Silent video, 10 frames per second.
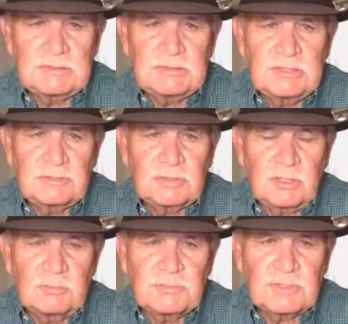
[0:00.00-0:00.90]
in
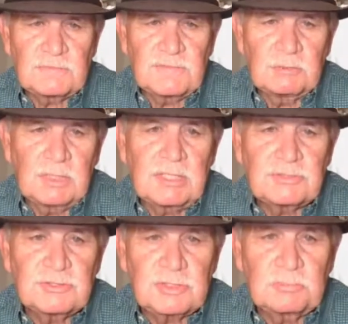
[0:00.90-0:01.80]
terms of their
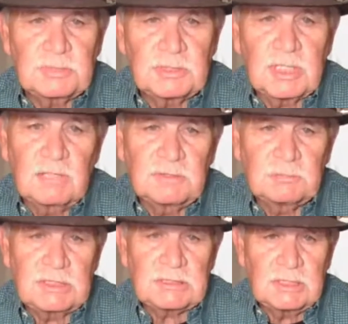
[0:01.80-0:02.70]
relationship to the
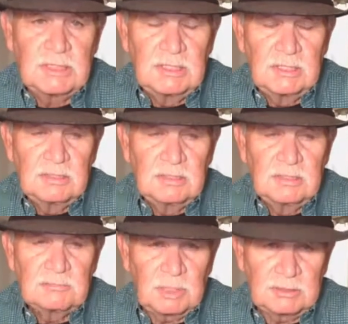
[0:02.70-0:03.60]
government.
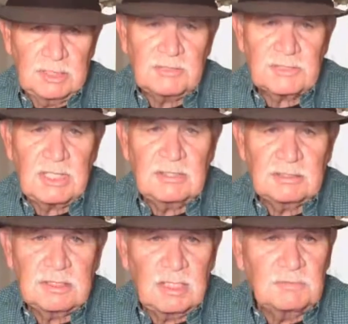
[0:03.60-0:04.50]
Paul does say that
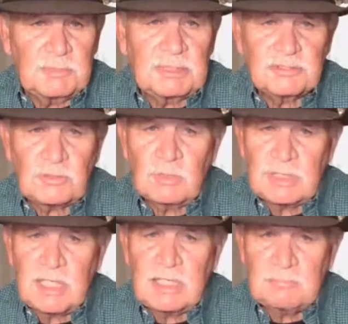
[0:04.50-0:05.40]
the government is
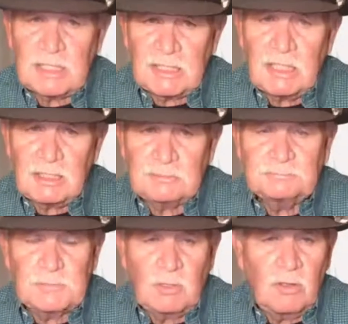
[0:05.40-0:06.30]
ordained by God.
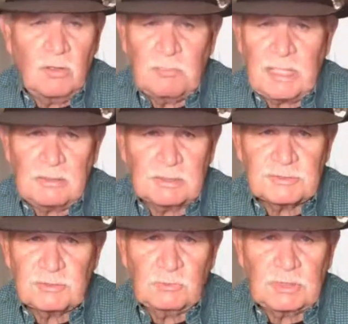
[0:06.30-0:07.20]
All power
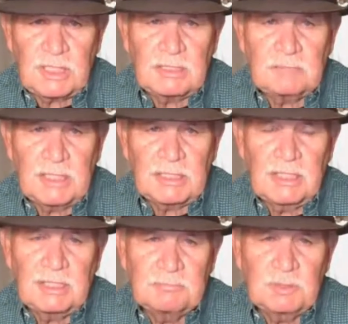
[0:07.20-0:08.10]
is ordained by
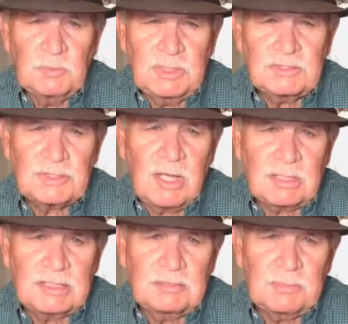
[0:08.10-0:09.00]
God. But what he's
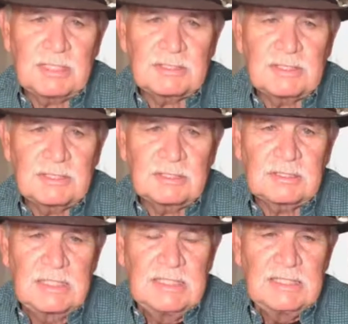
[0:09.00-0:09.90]
talking about
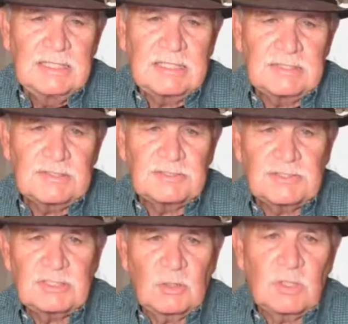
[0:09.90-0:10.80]
there
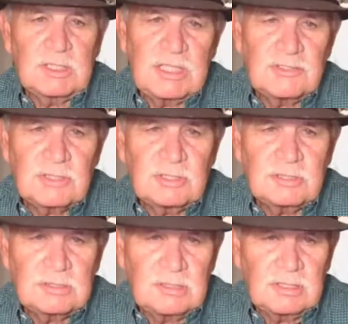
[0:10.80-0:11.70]
is the ordination
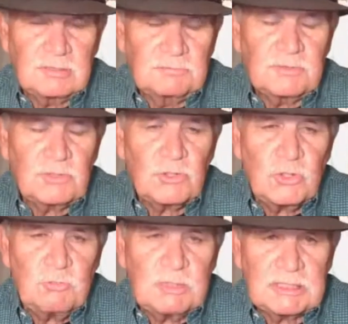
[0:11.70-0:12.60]
of
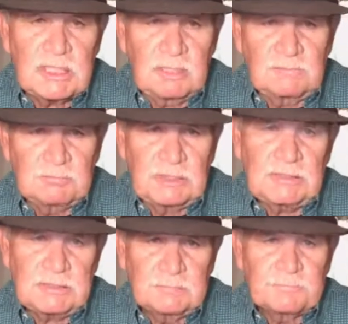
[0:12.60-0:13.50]
human
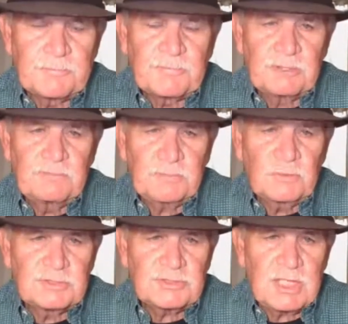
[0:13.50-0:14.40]
government for
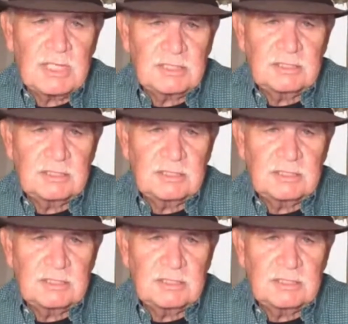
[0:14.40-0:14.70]
the sake